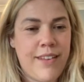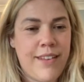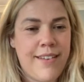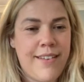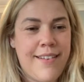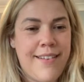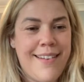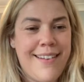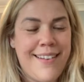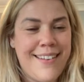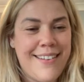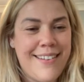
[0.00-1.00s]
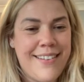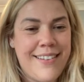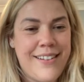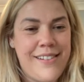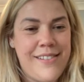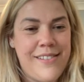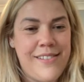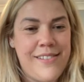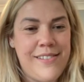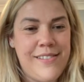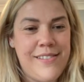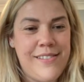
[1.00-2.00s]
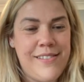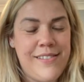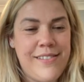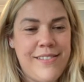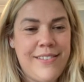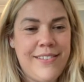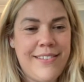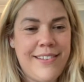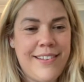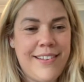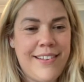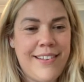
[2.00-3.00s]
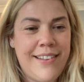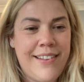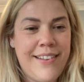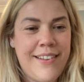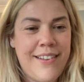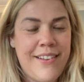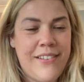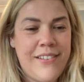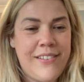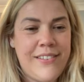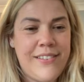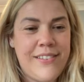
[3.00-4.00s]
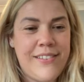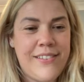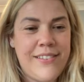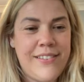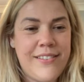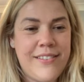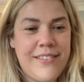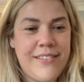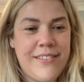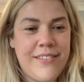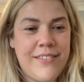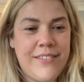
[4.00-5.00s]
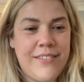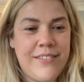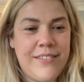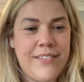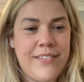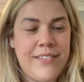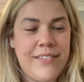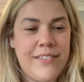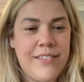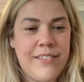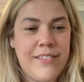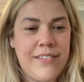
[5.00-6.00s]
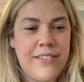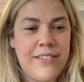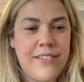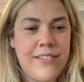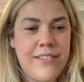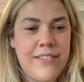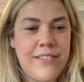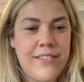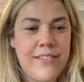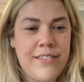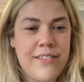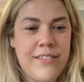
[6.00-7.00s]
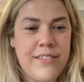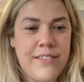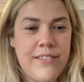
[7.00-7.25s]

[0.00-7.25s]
The person shown says nothing.